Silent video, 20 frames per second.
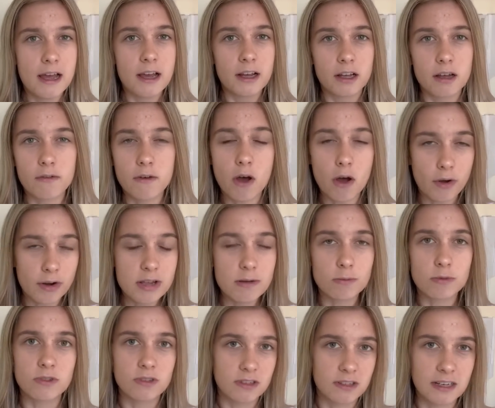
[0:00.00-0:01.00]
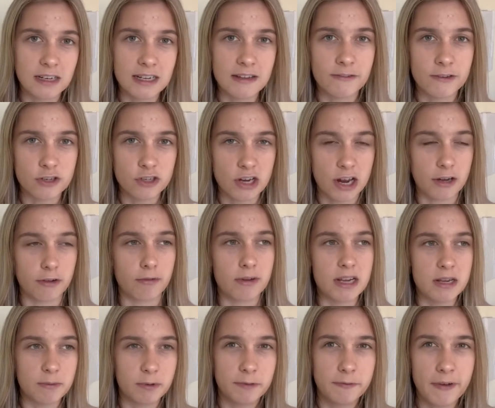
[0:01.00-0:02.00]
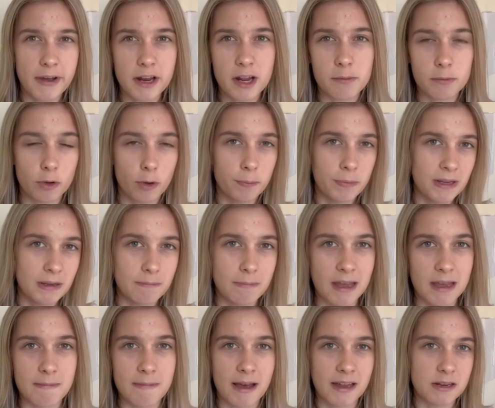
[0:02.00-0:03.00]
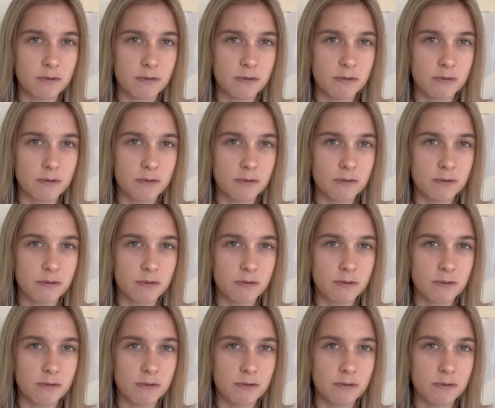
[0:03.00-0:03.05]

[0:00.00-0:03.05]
Cavani wanted to leave in January. He was fed up not being main man.